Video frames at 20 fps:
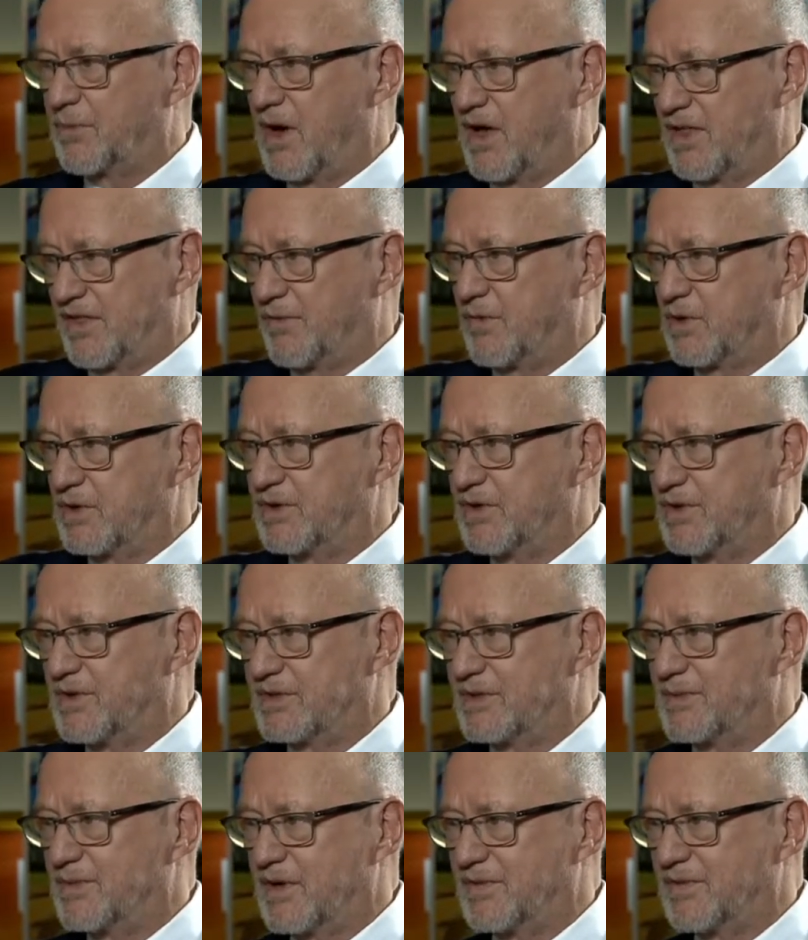path for
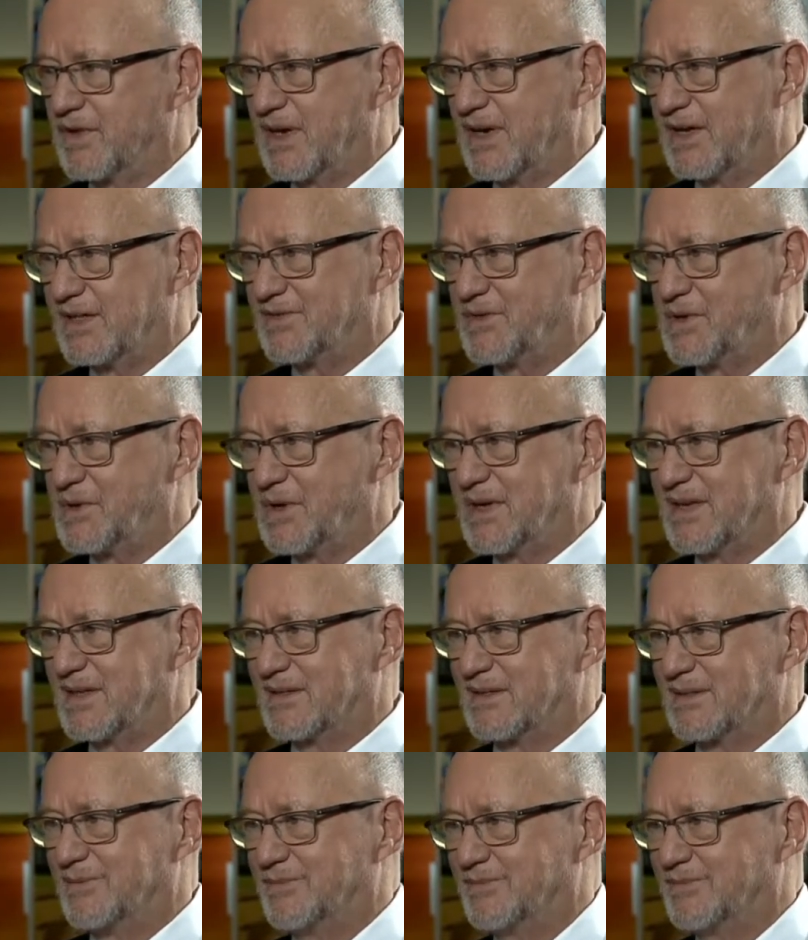tourism over the next few years.